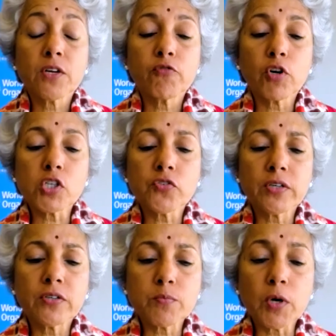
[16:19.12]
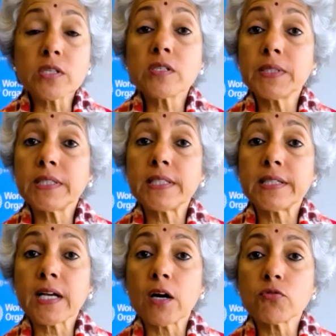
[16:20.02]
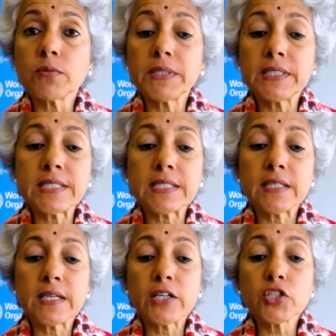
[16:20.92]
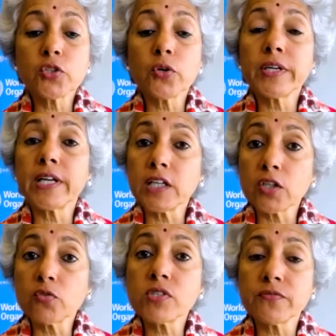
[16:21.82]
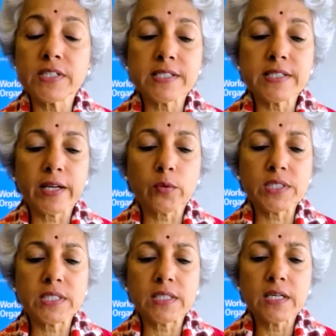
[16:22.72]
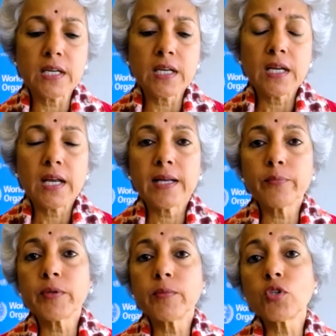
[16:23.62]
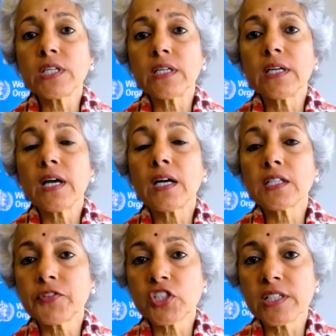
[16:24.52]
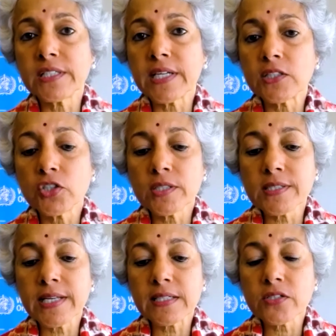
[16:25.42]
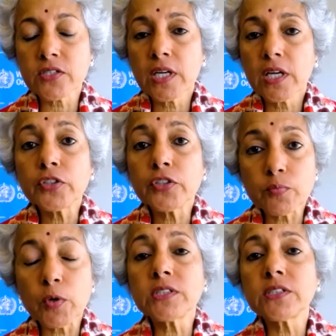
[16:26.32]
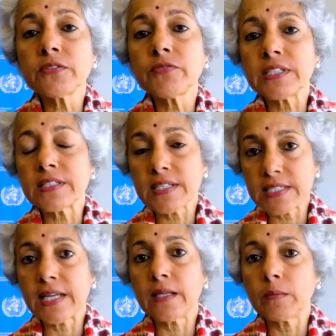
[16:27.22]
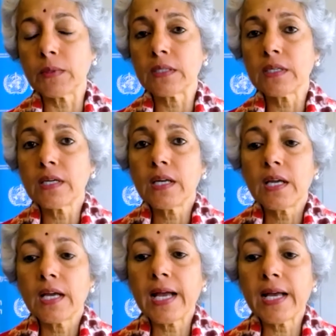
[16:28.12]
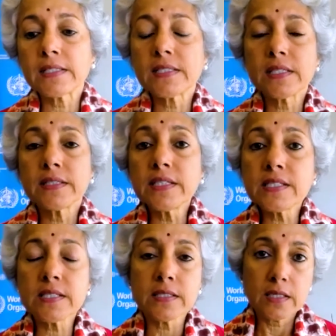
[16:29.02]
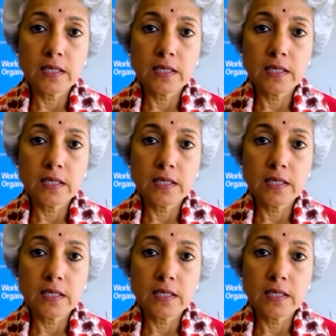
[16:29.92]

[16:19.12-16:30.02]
fostering responsibility and accountability, ensuring inclusiveness and equity, and promoting artificial intelligence that is responsive and sustainable. And this